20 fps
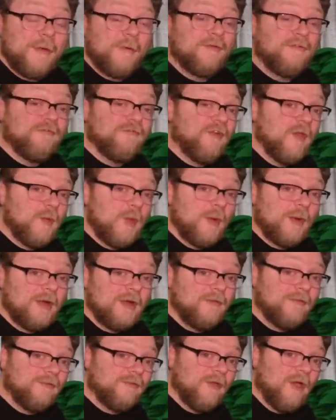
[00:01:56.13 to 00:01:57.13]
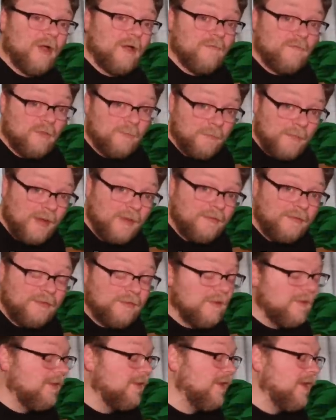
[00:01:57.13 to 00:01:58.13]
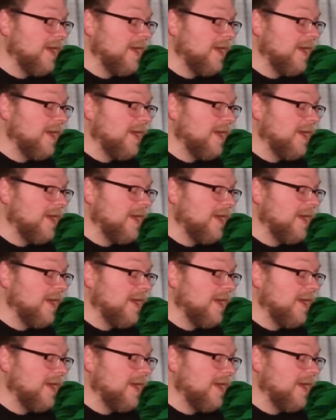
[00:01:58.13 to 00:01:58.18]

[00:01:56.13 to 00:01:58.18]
That was February's Song of the Month.